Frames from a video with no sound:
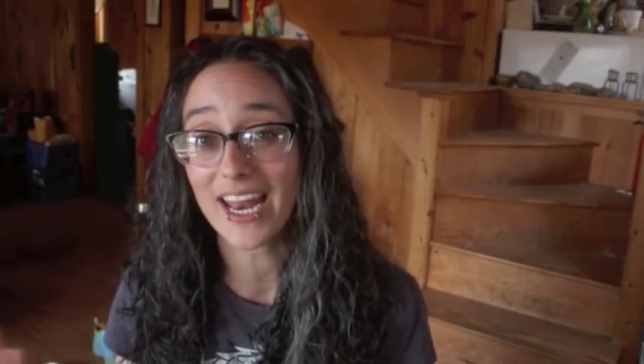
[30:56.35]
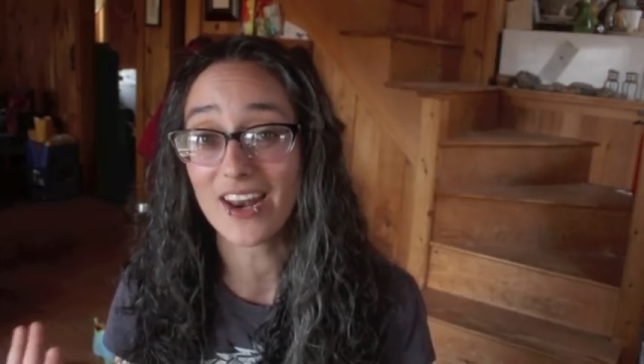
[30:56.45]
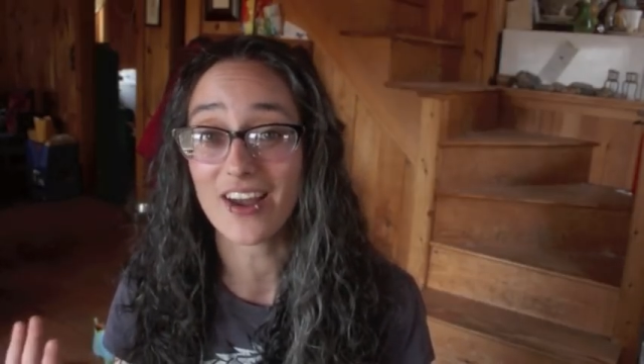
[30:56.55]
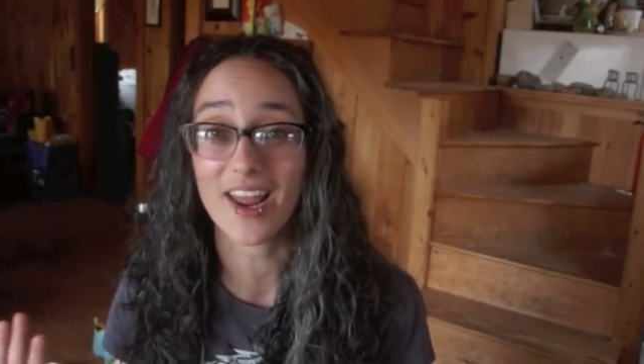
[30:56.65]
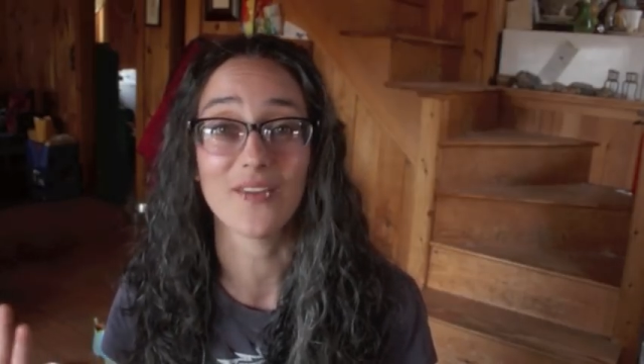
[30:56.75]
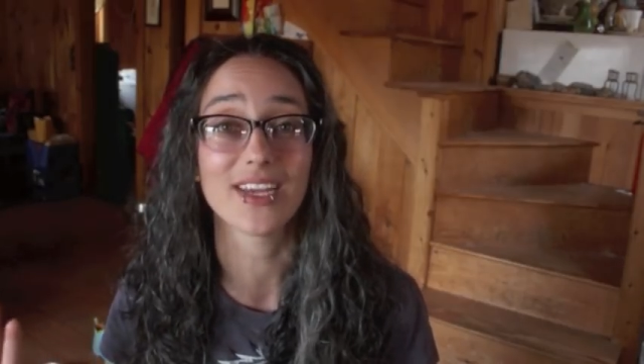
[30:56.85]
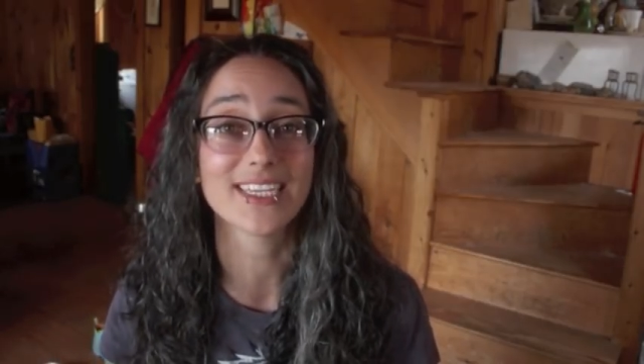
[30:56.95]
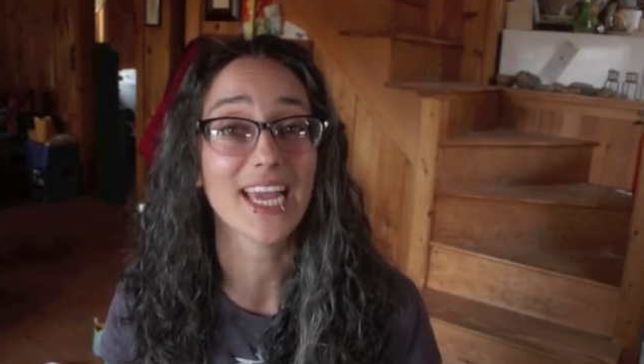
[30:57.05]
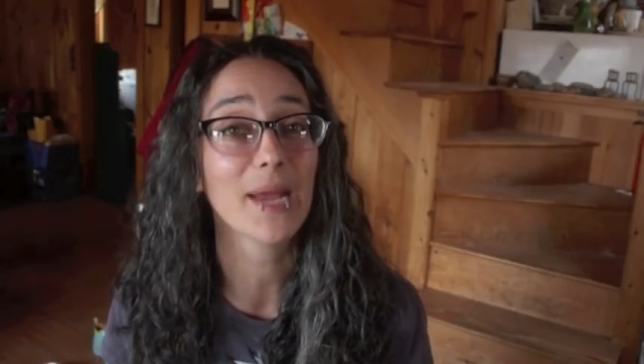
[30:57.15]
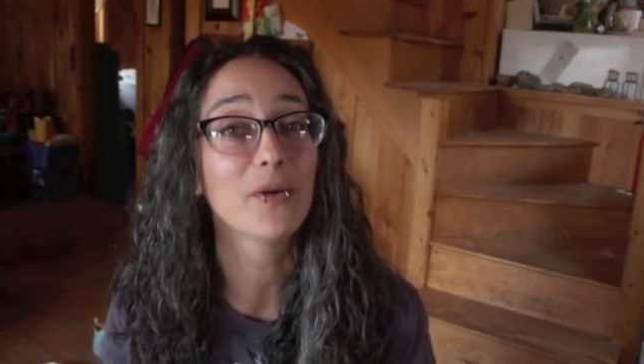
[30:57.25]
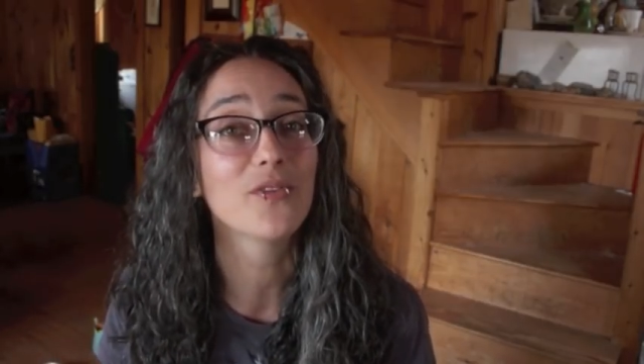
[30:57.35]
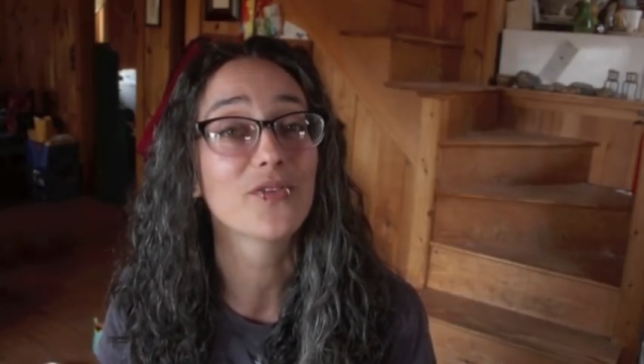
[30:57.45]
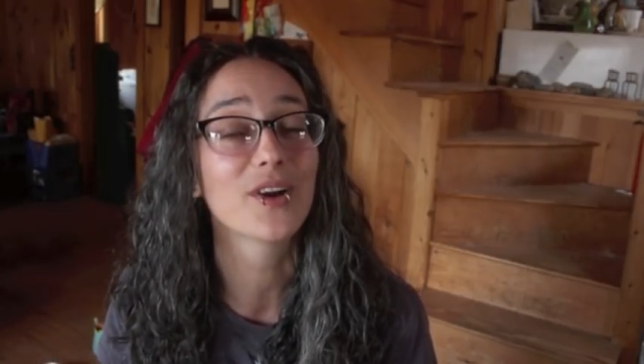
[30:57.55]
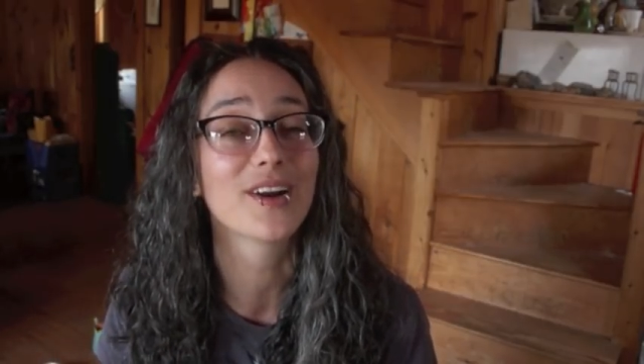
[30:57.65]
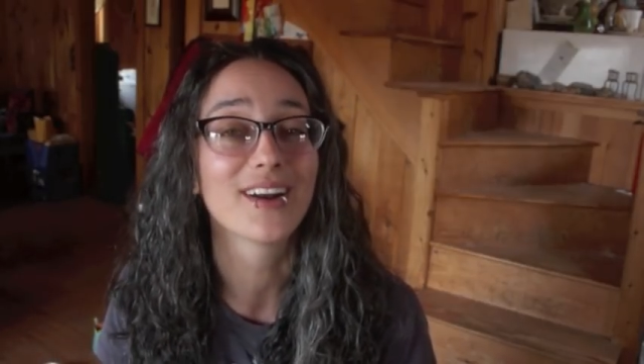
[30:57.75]
and not having a table
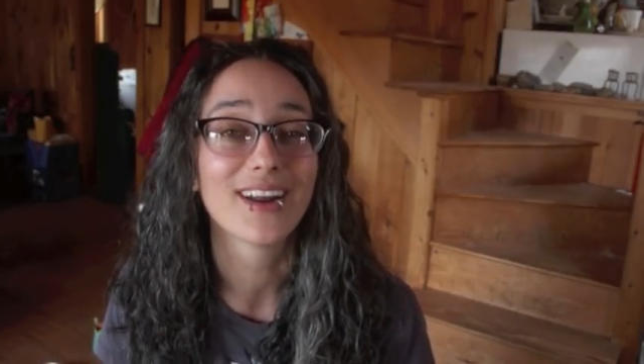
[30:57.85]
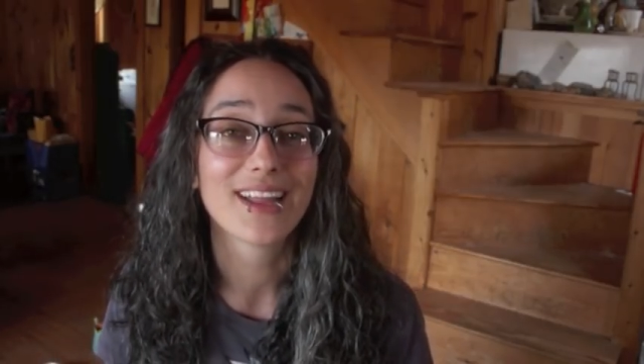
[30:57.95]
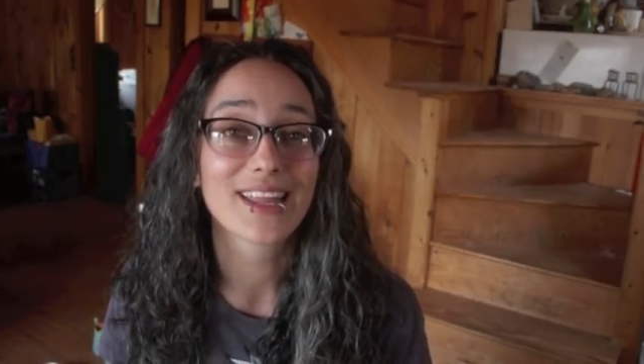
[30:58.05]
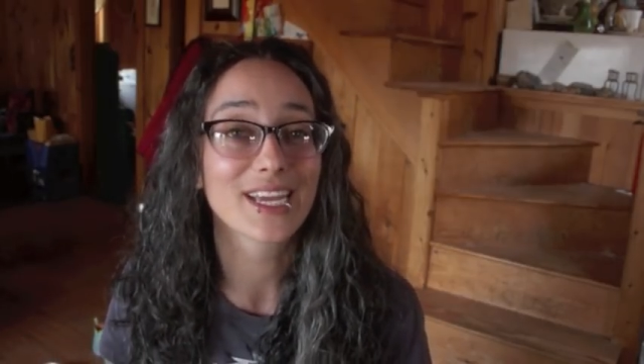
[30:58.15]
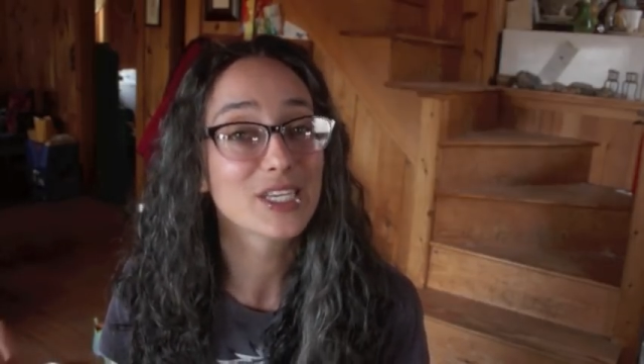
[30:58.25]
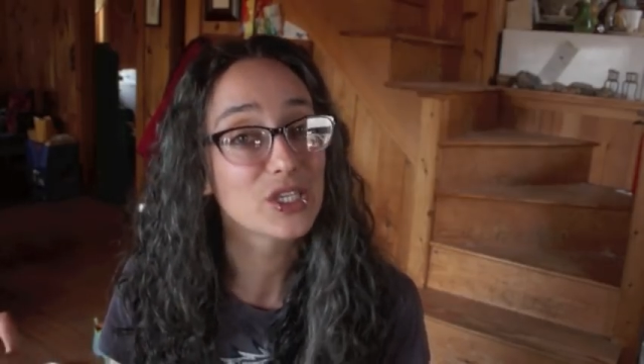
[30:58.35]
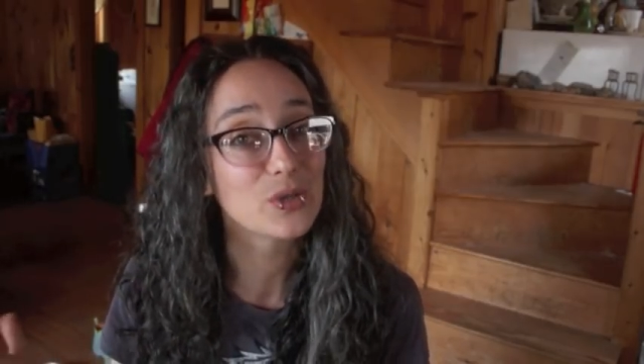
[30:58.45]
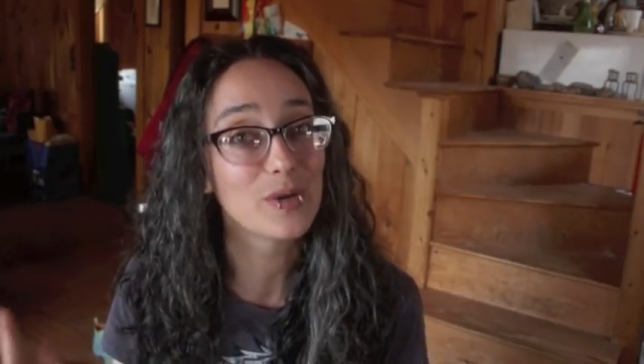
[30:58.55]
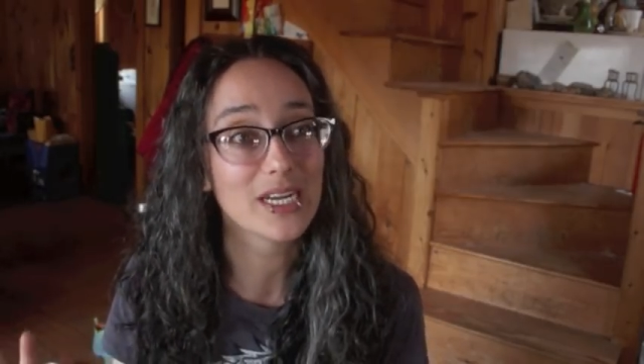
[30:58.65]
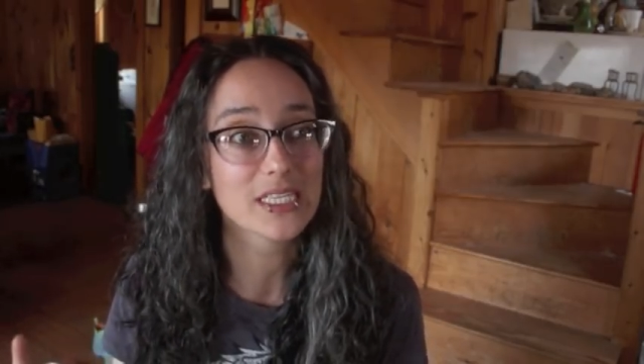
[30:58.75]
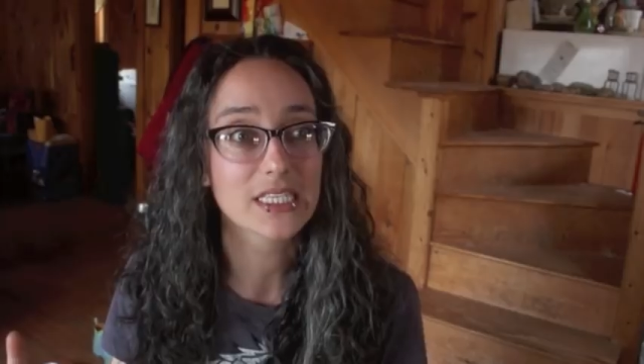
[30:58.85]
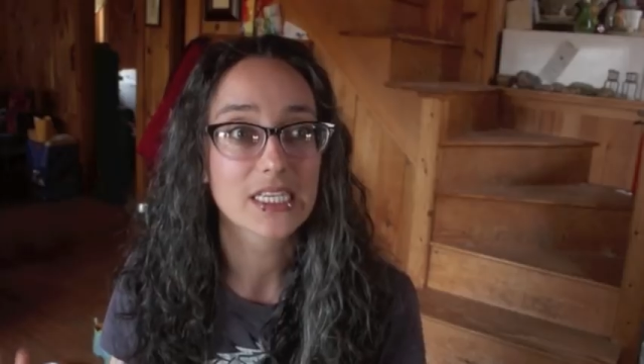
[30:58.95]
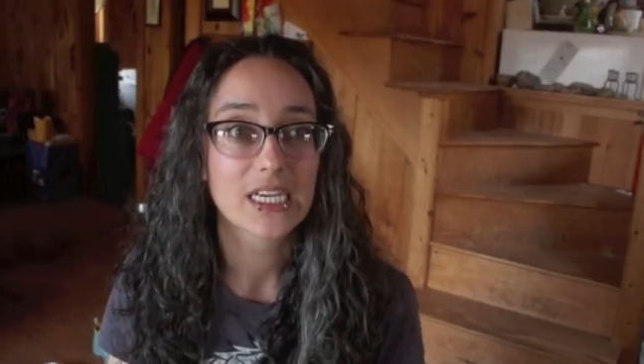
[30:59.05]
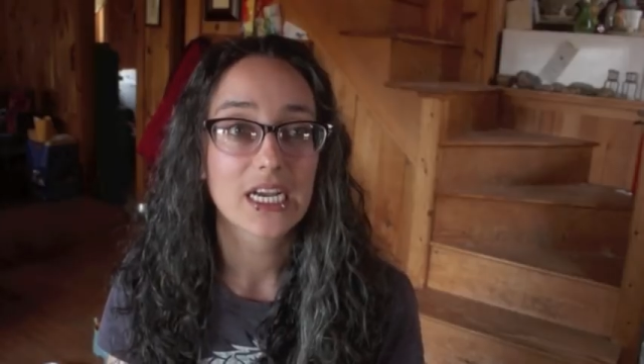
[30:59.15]
for like 2 months,